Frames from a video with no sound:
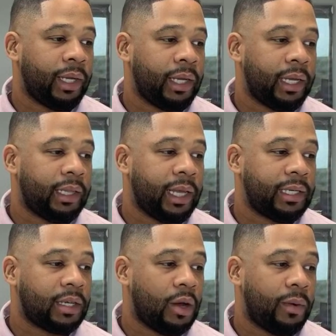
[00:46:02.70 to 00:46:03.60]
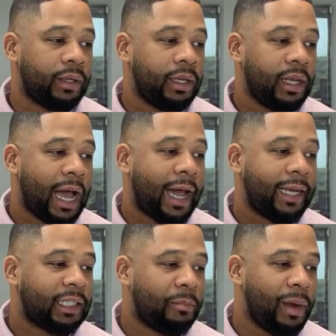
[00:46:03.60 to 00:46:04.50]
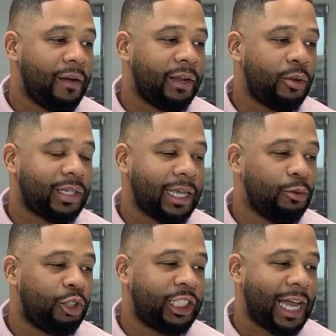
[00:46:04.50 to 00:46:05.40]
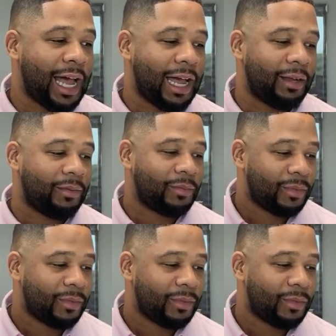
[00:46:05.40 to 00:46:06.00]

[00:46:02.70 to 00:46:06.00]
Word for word: we can get things going. Aisha Berry, you said you shy.